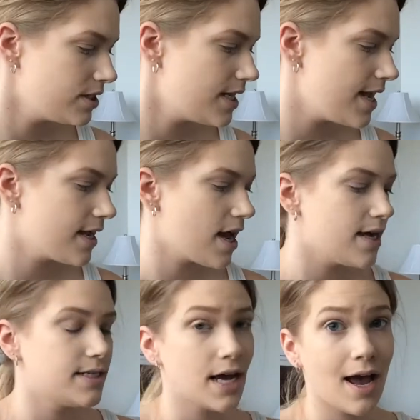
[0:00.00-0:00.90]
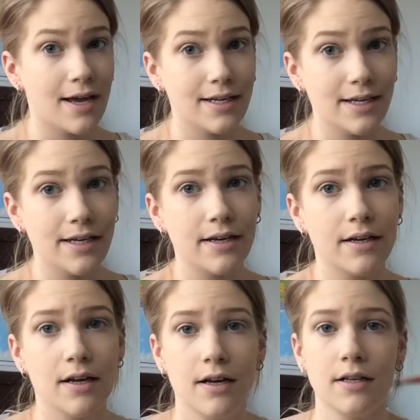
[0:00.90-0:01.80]
to take a tiny
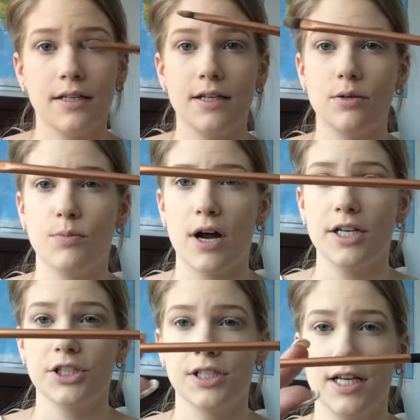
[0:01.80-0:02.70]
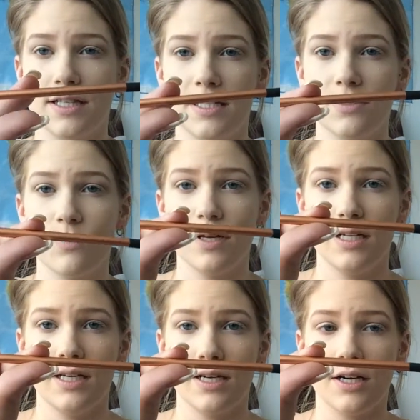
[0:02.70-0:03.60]
little brush like this one
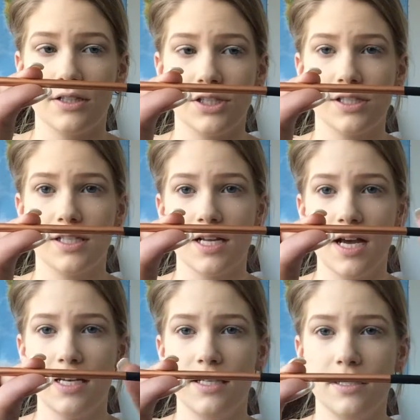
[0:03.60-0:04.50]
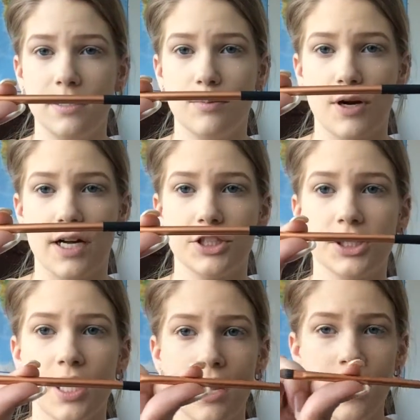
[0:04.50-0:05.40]
here, just a tiny little
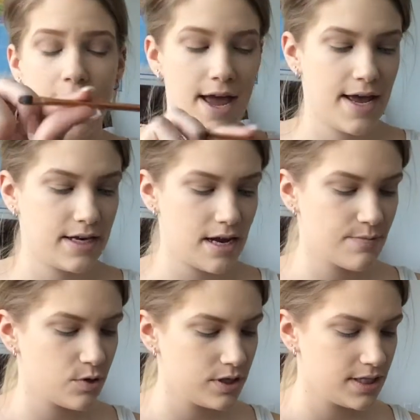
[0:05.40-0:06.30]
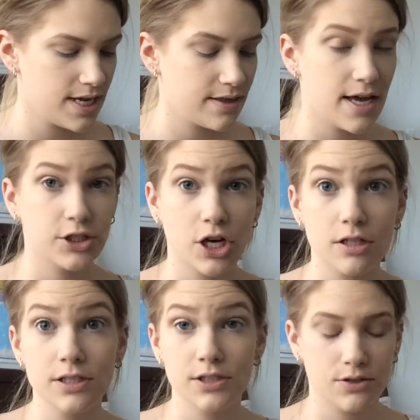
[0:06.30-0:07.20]
brush, and I'm going to take that
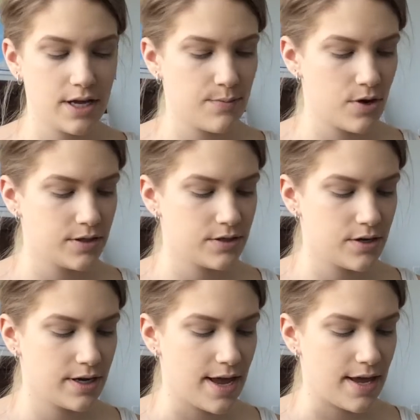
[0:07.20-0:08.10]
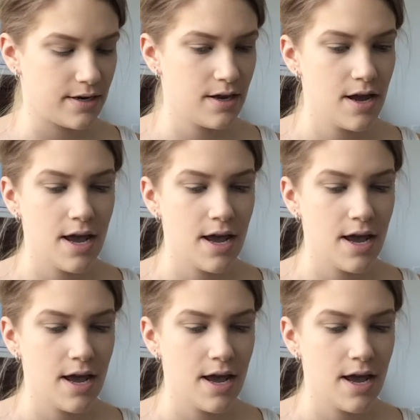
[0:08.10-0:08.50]
Chocolate Soleil bronzer again,